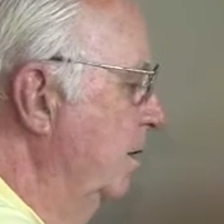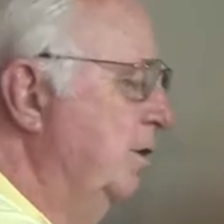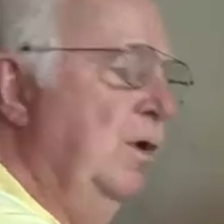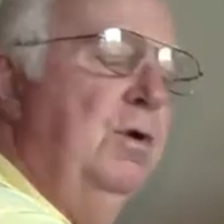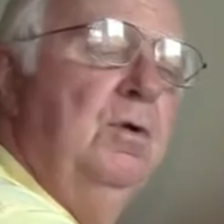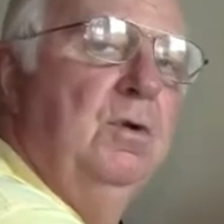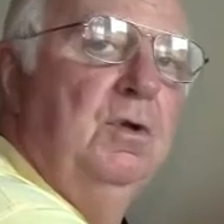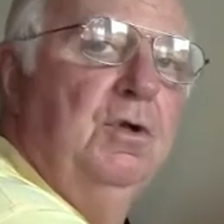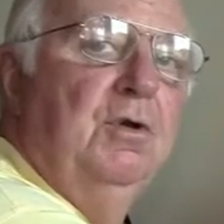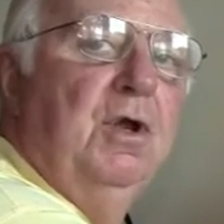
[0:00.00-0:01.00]

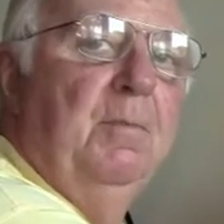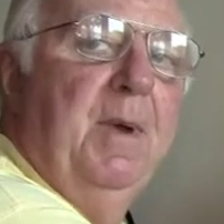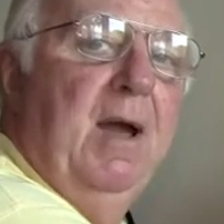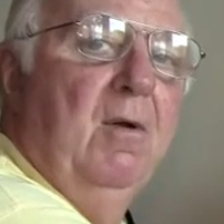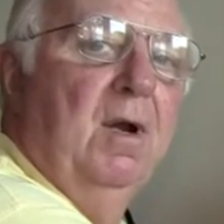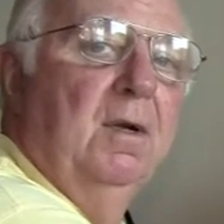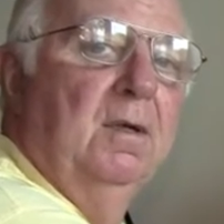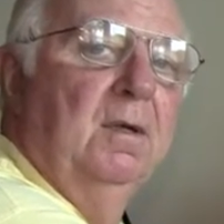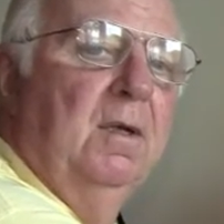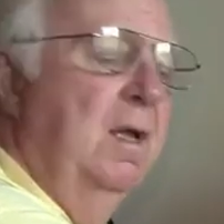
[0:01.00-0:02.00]
to nuclear power,
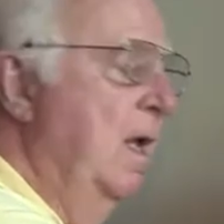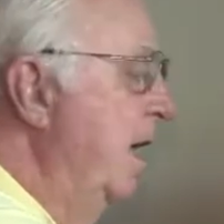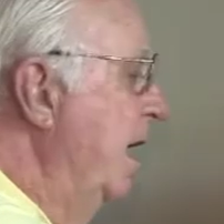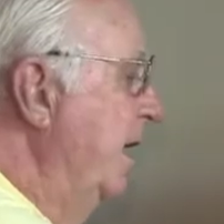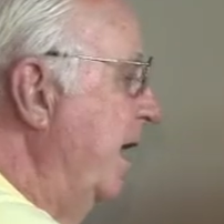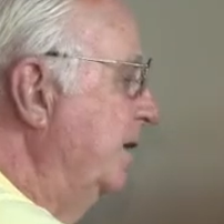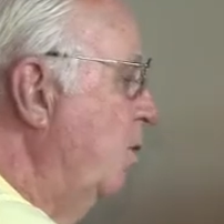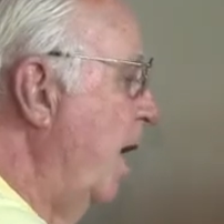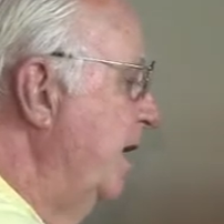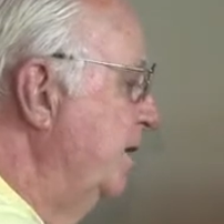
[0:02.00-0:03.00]
that's
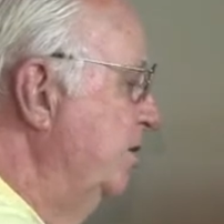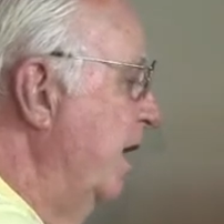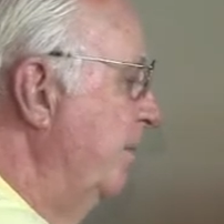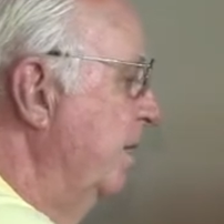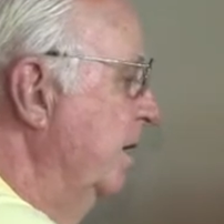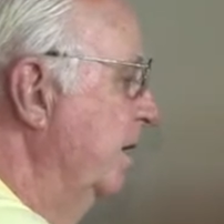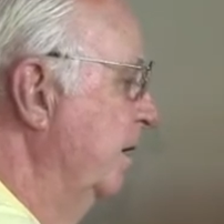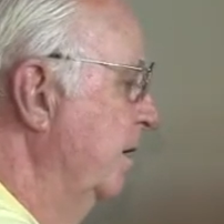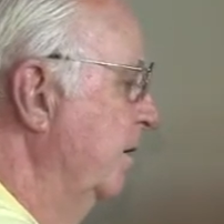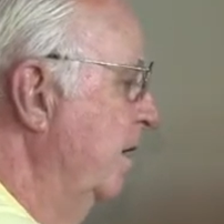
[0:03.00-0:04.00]
quite a jump
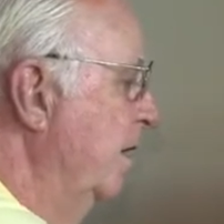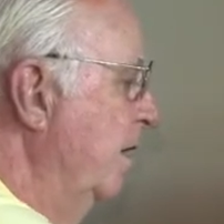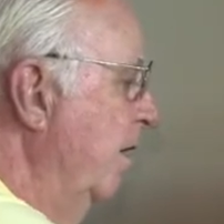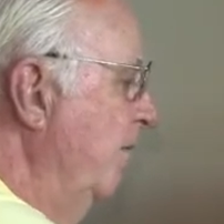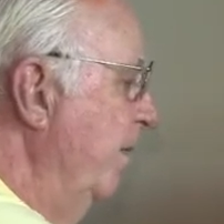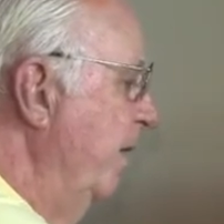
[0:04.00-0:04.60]
from